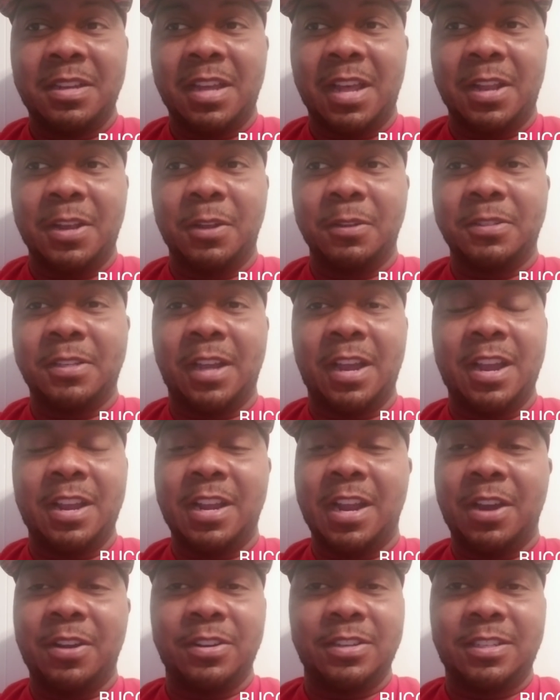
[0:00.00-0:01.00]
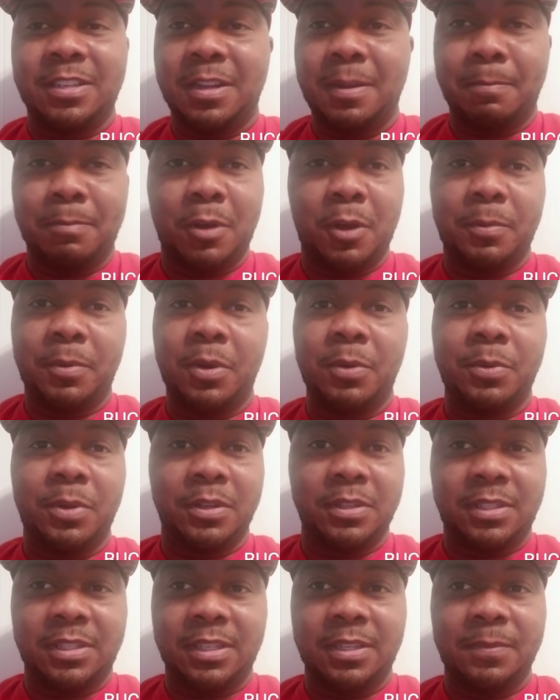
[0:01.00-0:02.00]
I know sorry Narita, Bobo
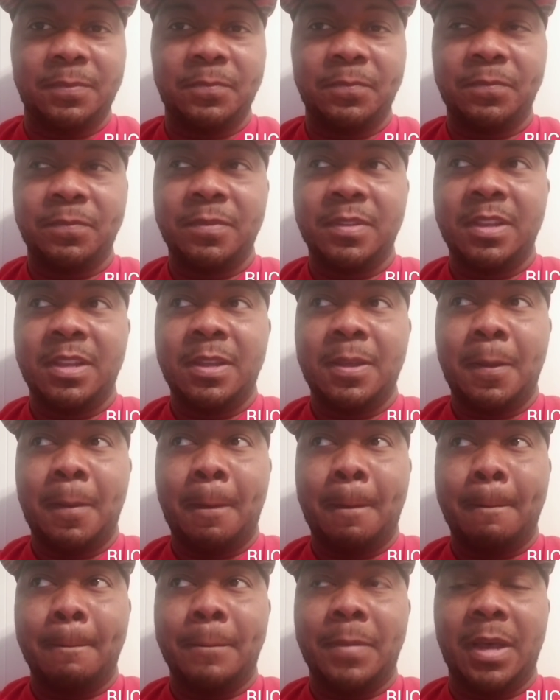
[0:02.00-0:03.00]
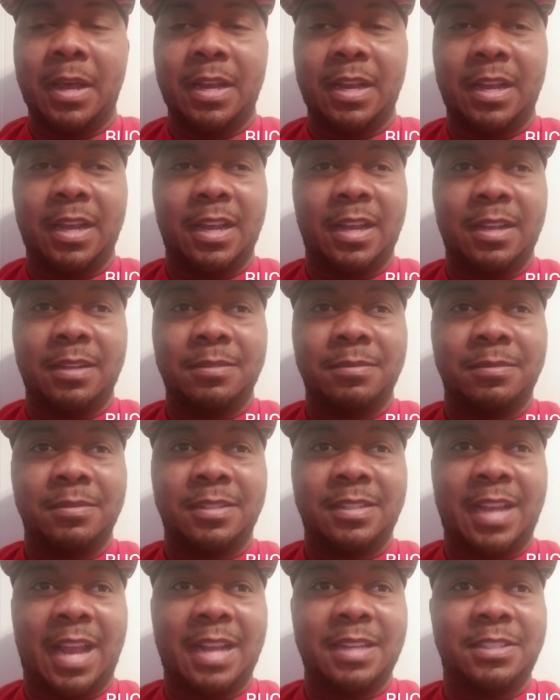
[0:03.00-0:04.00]
Wilson, but uh
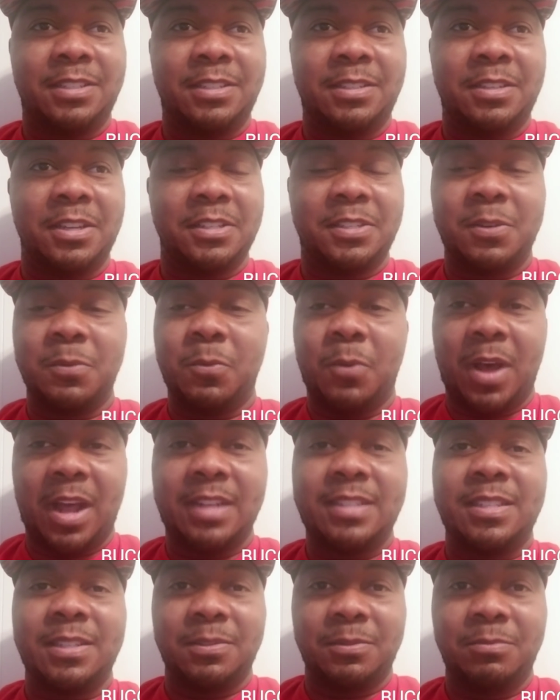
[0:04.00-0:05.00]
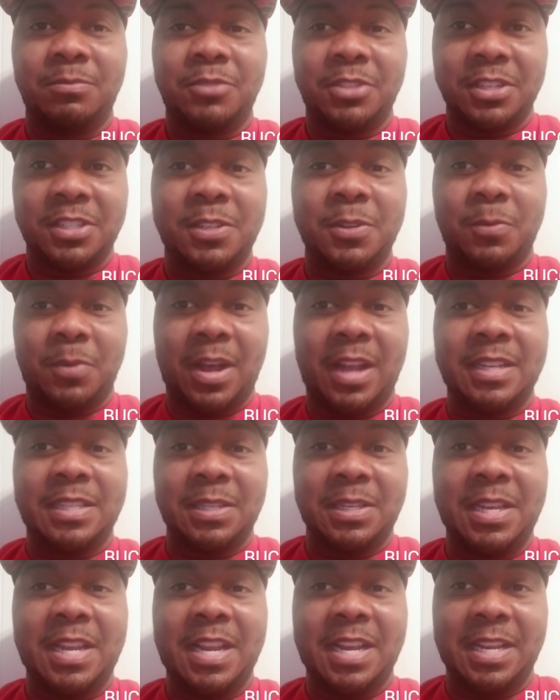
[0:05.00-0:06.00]
Jack Justin Watson, Justin
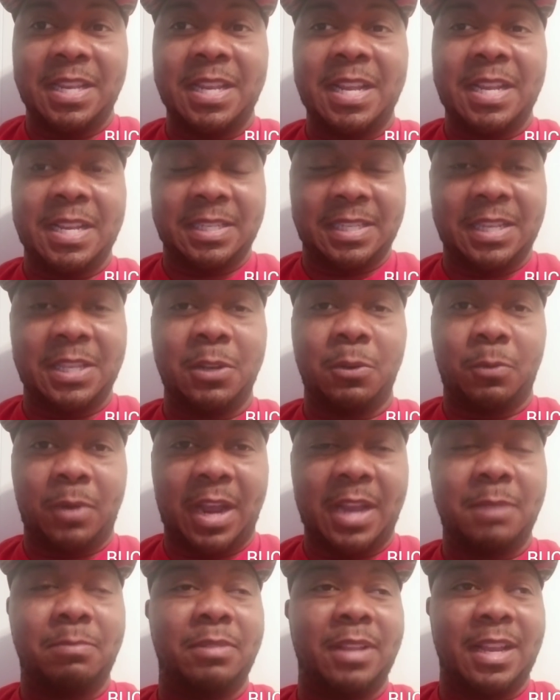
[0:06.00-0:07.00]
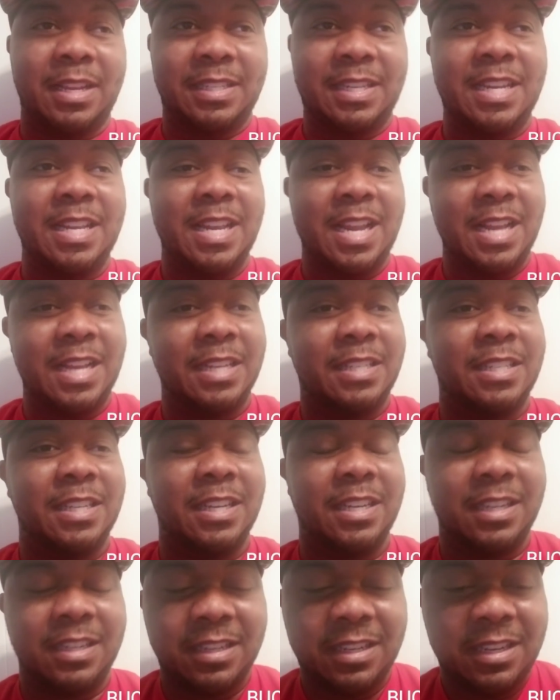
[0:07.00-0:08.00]
Watson needed is in the right place. He needed
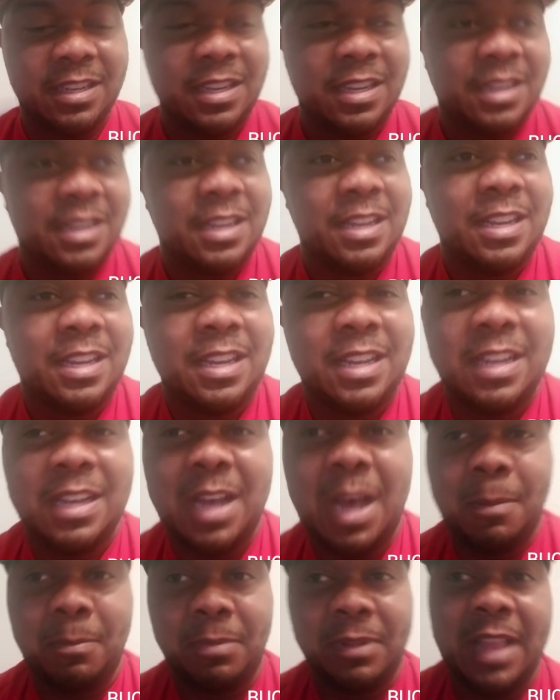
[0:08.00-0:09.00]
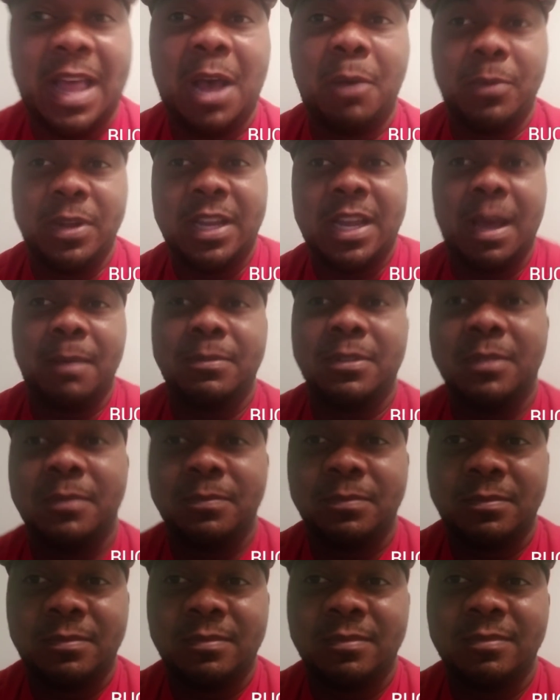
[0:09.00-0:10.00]
to. I'm glad we kept
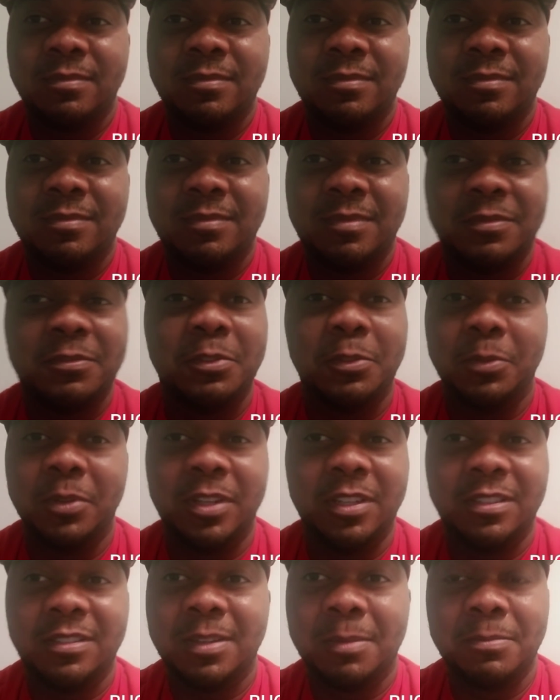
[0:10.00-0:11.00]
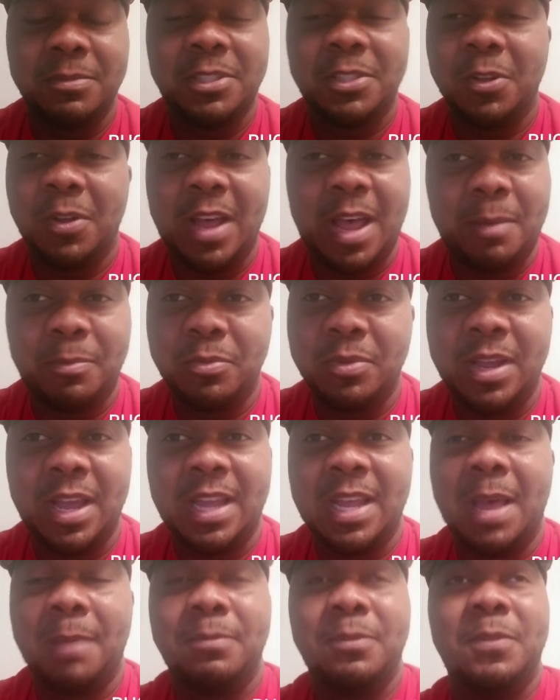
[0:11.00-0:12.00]
him, for real. I'm so happy we
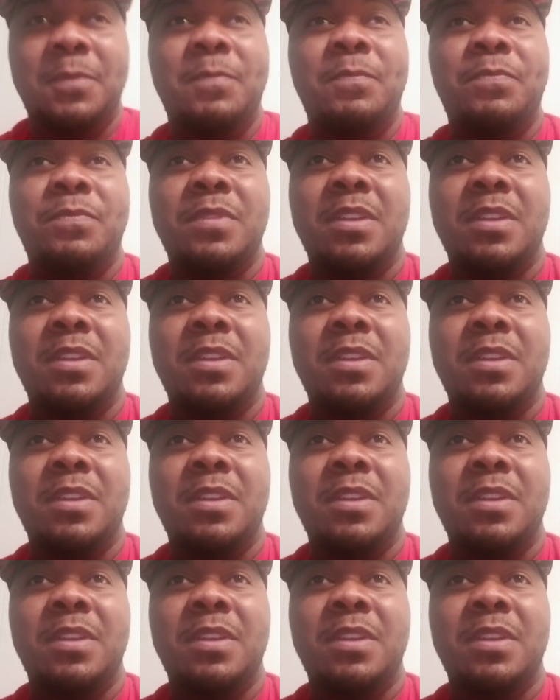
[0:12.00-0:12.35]
kept him.